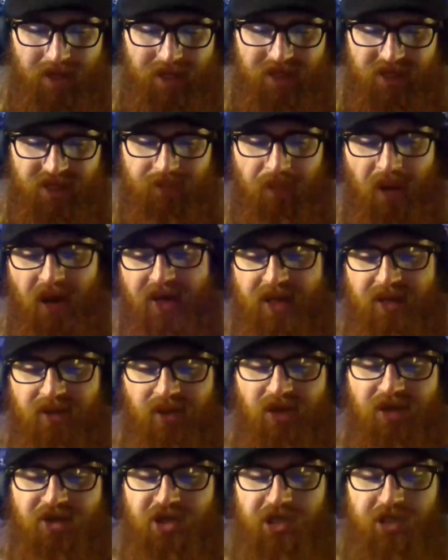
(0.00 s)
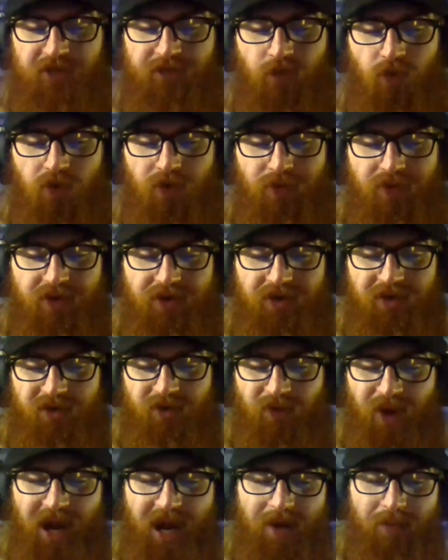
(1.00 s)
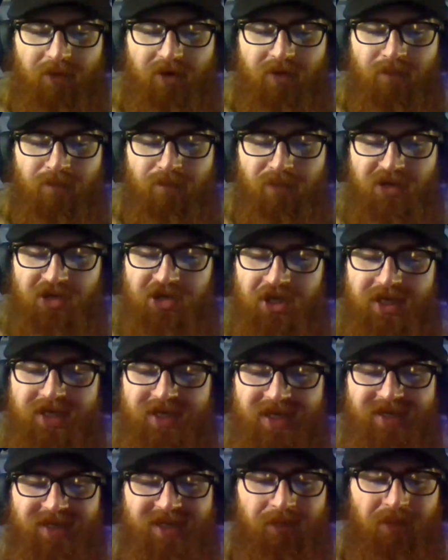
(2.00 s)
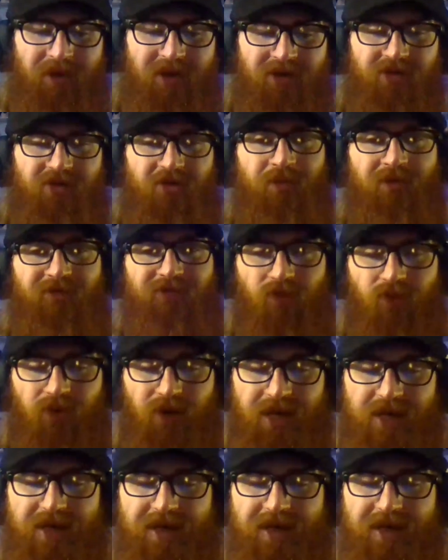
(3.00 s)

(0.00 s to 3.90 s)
Spidey lunges forward to grab her, but she disappears before he